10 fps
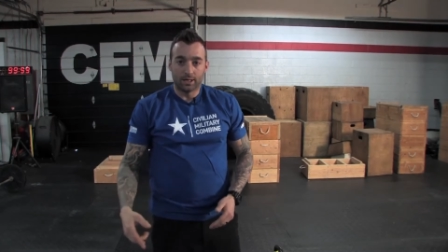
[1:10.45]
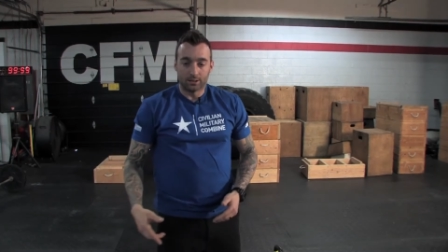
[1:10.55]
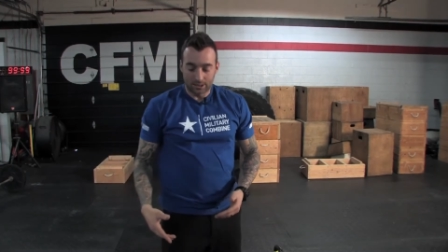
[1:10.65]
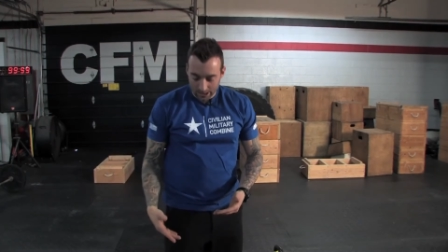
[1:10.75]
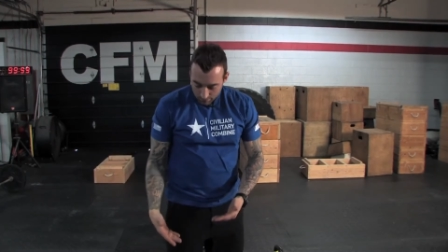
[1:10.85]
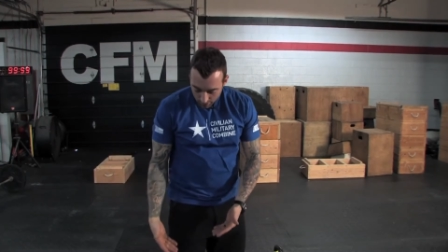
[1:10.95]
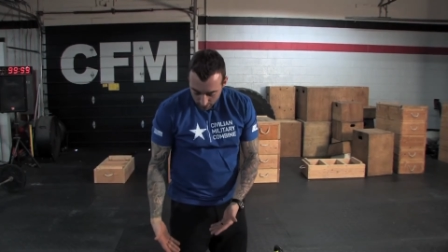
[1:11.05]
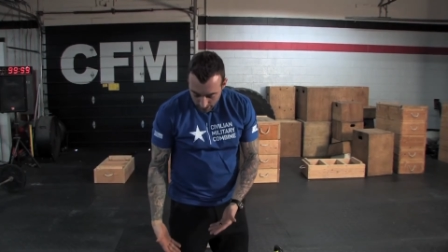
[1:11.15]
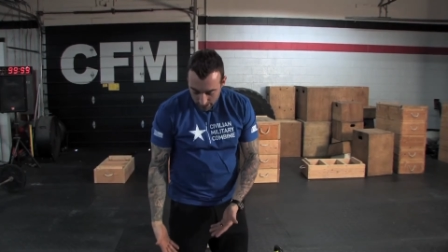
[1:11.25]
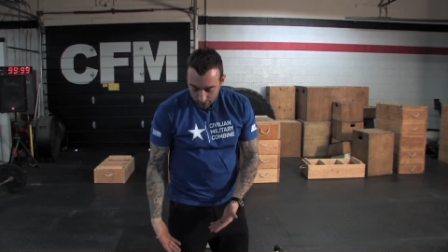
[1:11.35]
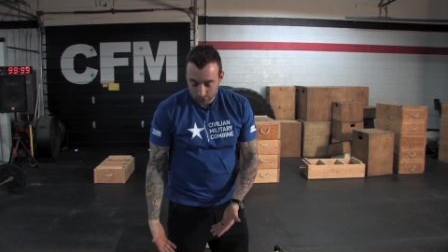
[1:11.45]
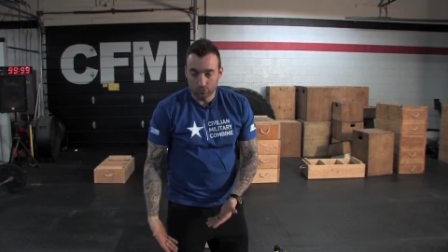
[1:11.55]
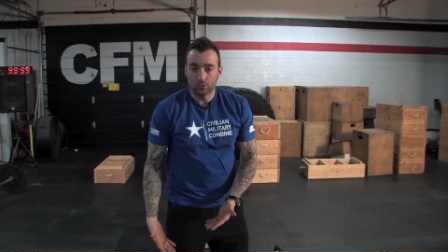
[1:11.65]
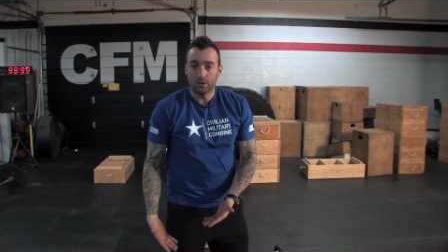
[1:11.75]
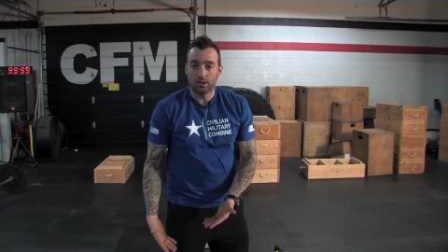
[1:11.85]
Keep your heels
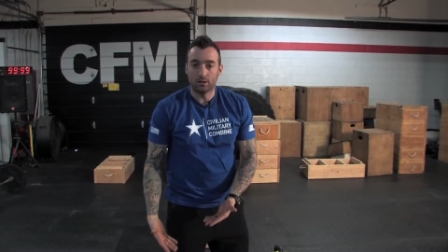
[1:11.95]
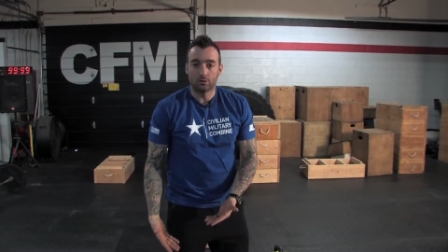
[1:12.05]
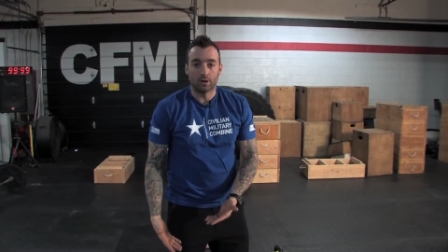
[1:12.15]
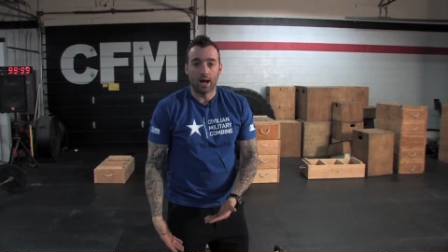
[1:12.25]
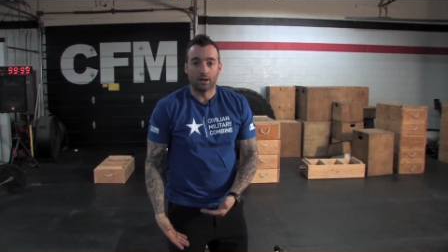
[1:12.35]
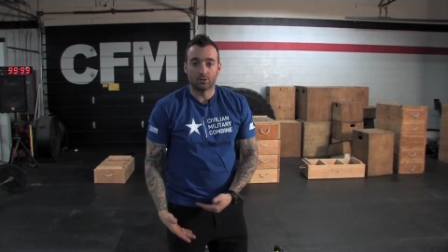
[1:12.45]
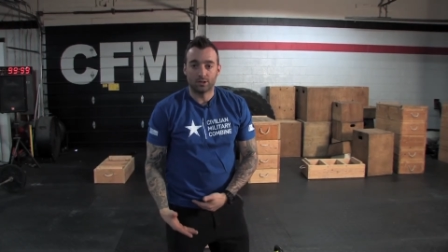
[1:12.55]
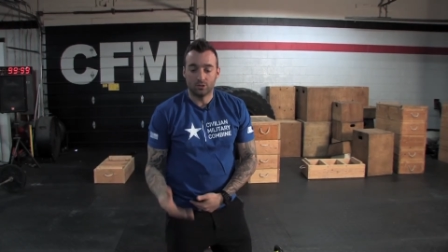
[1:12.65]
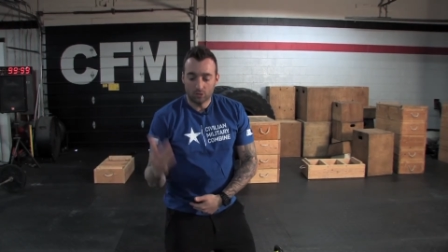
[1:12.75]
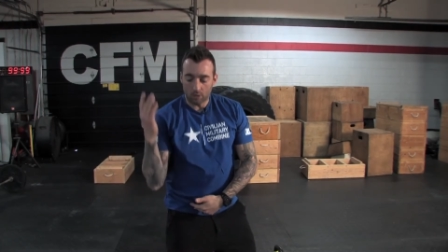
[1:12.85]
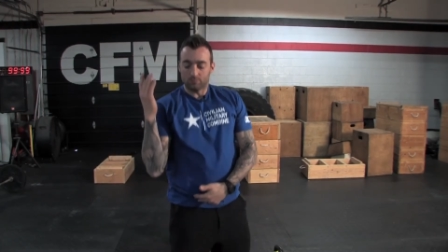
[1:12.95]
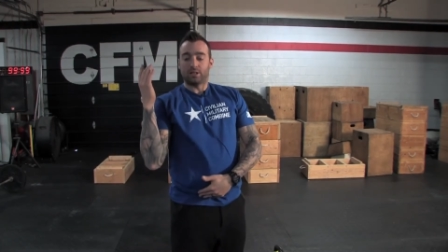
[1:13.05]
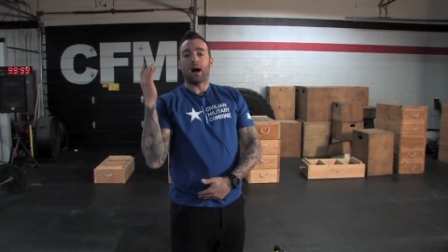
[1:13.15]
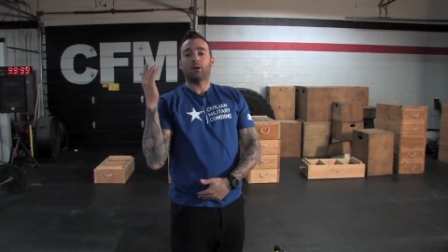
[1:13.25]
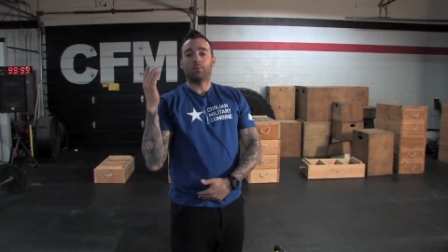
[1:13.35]
rooted in the ground. So as you come
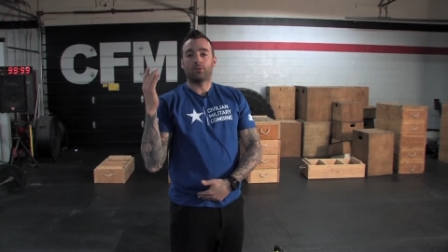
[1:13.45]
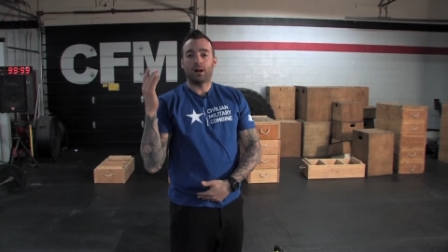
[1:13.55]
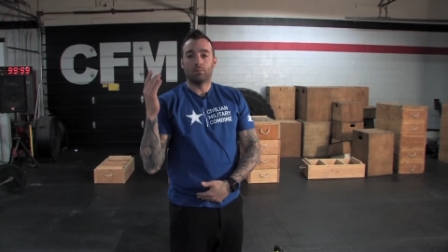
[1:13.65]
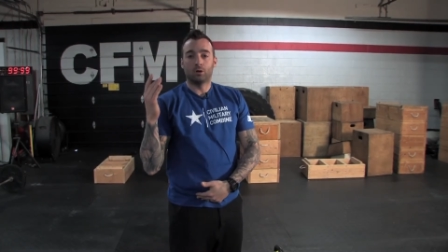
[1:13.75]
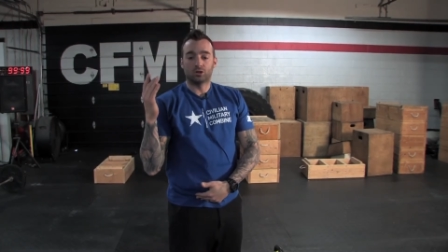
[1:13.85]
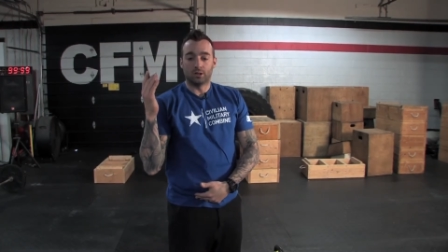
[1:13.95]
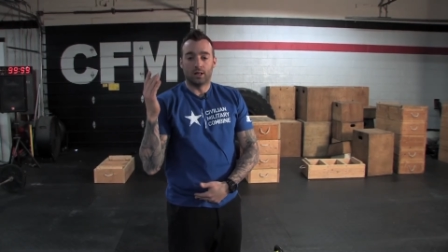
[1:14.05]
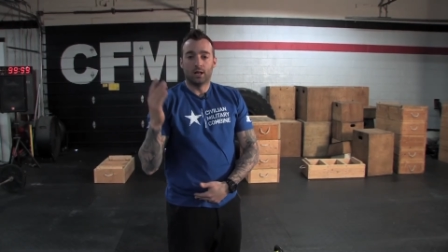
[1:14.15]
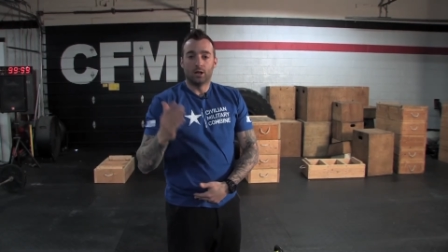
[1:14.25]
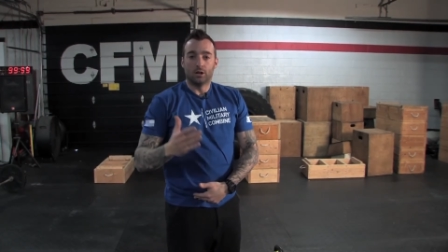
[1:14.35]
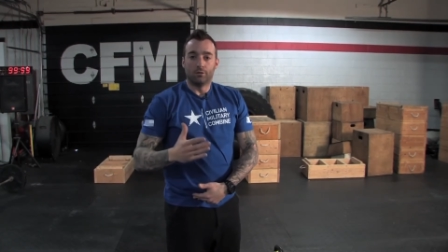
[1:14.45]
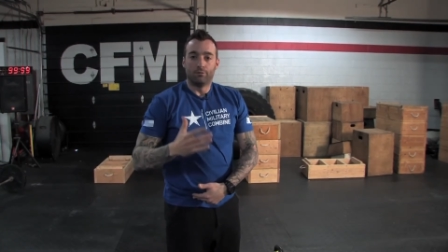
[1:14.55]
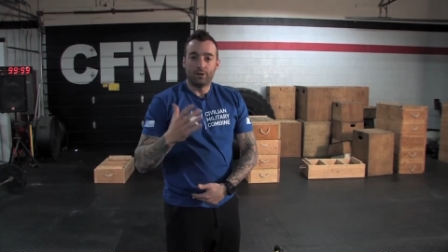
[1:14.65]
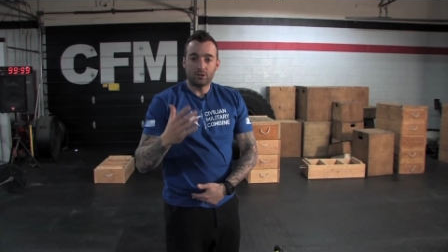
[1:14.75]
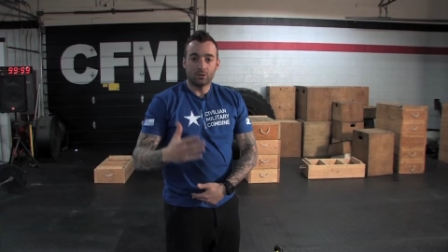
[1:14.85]
down up for that motion,
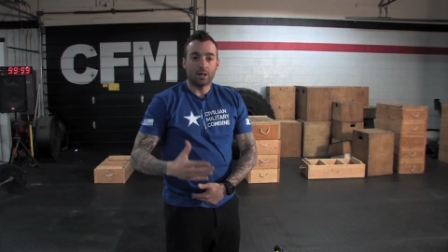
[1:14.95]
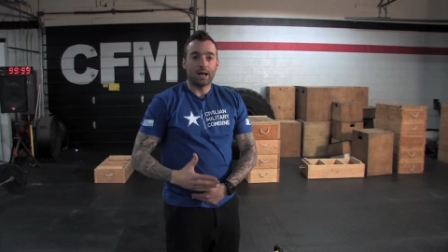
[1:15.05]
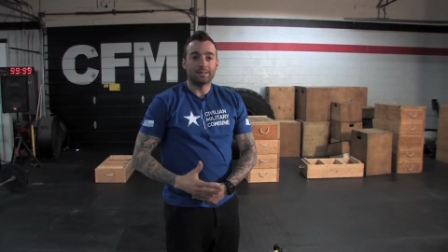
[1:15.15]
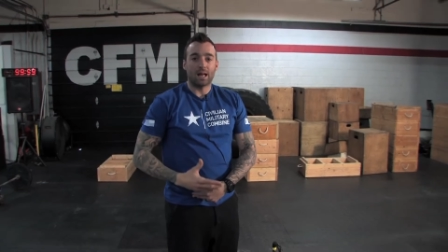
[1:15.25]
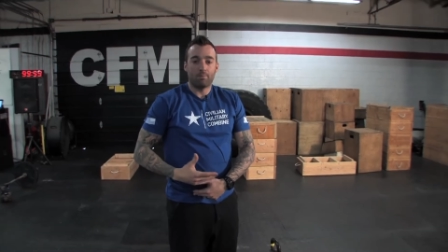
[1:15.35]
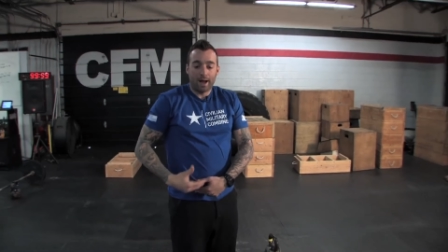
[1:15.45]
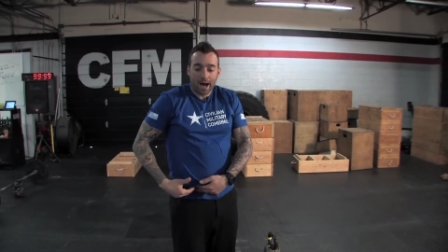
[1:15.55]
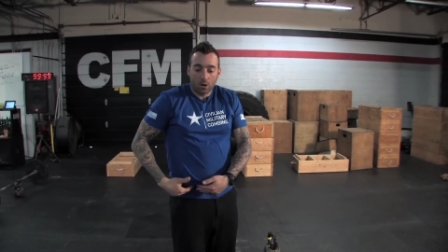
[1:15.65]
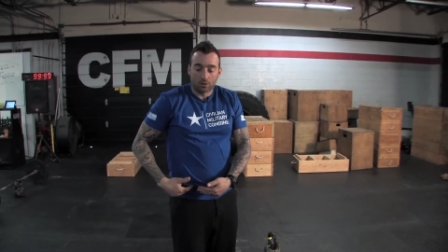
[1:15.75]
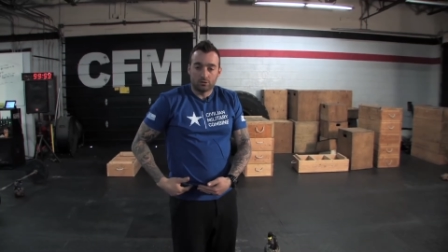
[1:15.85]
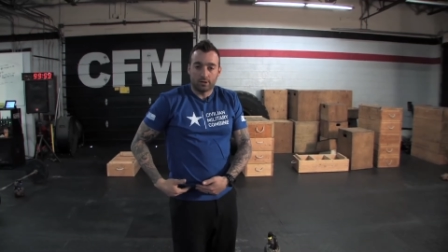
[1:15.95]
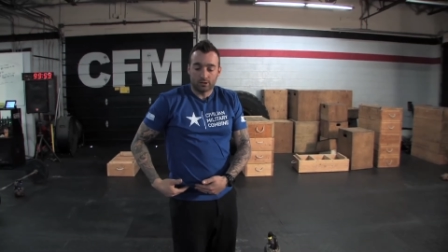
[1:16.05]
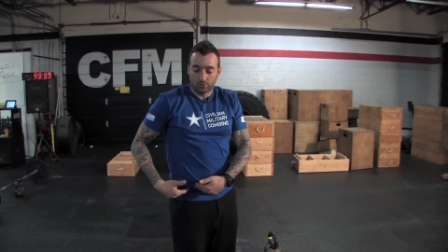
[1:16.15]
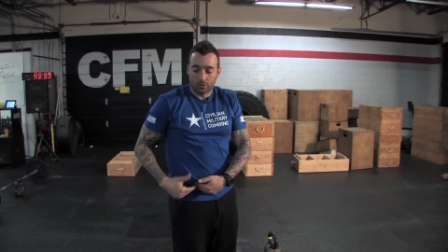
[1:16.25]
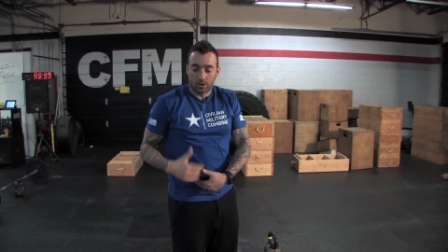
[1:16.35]
visualize that power transferring your